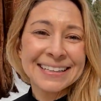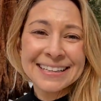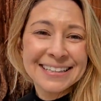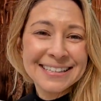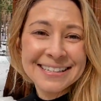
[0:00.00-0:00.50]

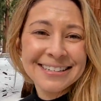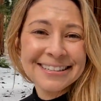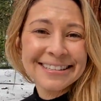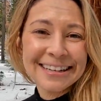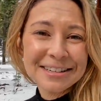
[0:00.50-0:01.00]
this is
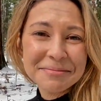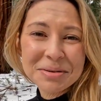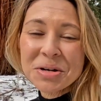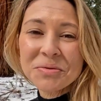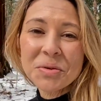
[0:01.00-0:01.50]
just such a
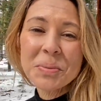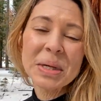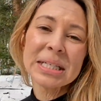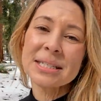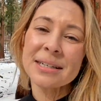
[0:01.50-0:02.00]
beautiful
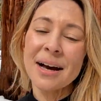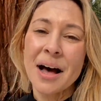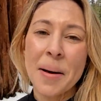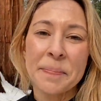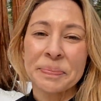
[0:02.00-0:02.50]
place to
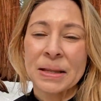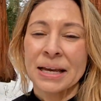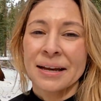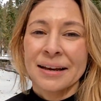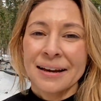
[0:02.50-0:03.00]
come.
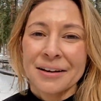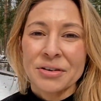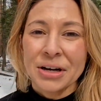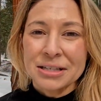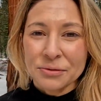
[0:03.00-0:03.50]
If
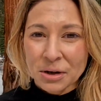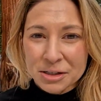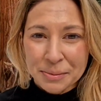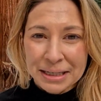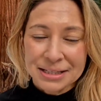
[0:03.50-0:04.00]
you guys have
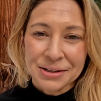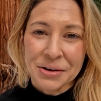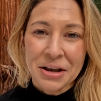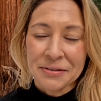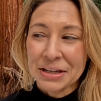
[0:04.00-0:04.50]
watched my
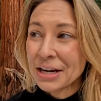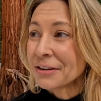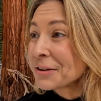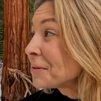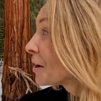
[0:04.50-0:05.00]
sequoia
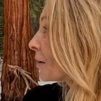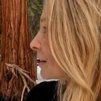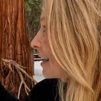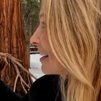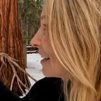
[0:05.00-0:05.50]
video, you know that